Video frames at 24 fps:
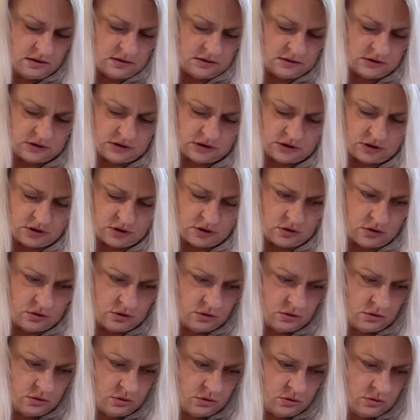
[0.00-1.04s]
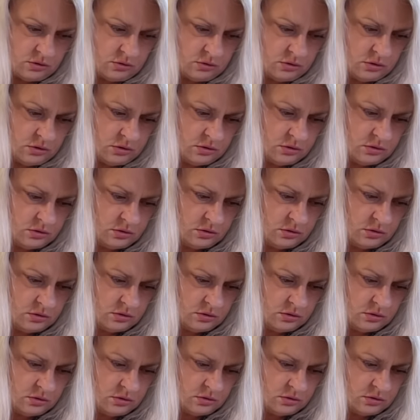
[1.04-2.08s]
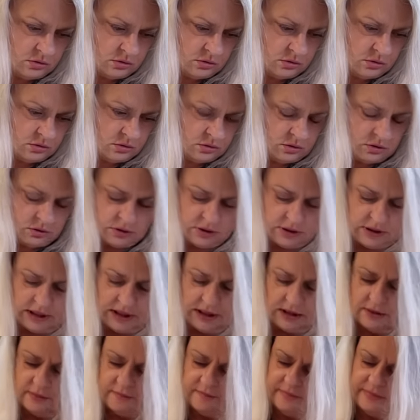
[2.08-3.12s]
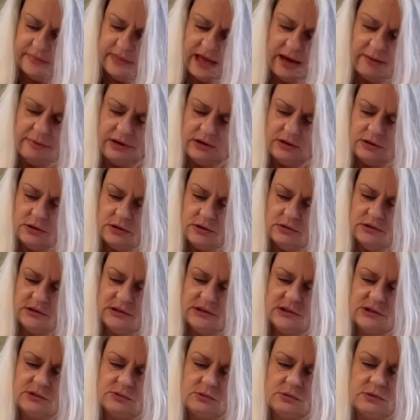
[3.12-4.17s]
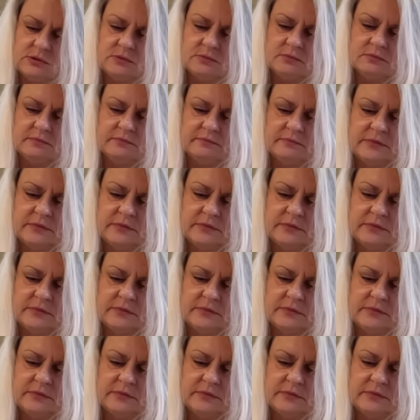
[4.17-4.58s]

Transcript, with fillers: So, yeah, I better use this one.